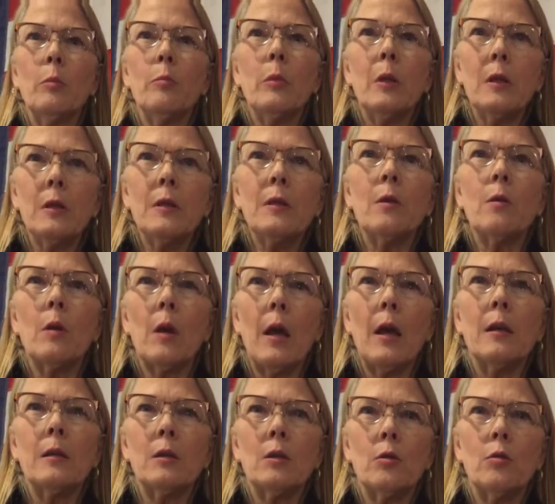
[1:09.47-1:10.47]
But Minnesota
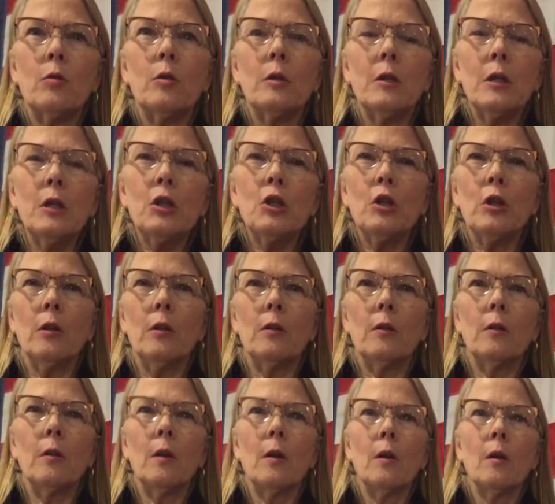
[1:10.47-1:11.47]
has a
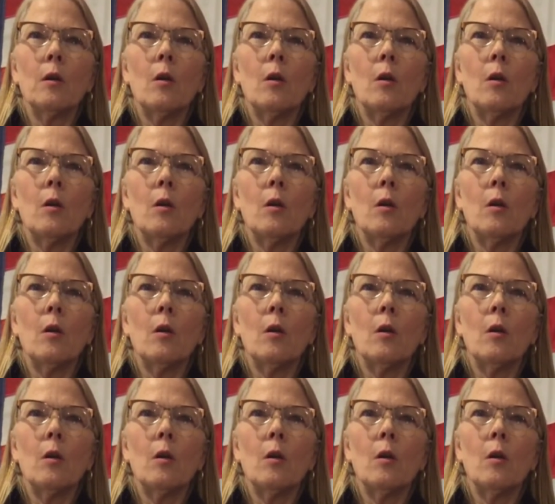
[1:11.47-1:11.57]
tradition